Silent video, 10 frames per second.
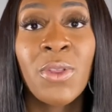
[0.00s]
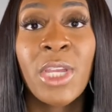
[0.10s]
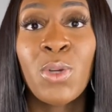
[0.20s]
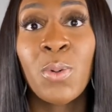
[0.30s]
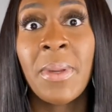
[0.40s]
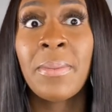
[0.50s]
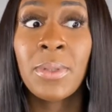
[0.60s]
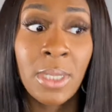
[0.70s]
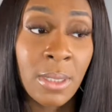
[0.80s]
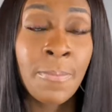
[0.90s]
that you would be able
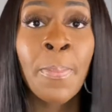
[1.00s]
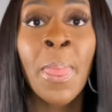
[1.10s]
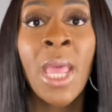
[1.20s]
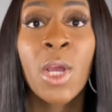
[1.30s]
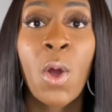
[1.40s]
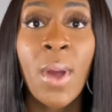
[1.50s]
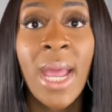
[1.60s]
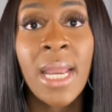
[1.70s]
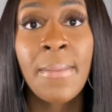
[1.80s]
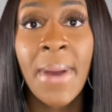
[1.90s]
to go
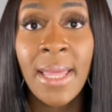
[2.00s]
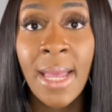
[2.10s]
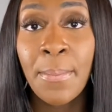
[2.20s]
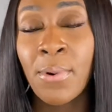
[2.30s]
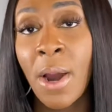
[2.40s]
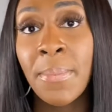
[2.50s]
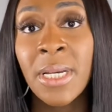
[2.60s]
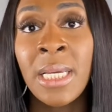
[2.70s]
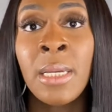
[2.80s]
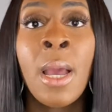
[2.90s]
ahead and buy that
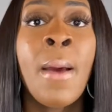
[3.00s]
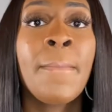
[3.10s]
property.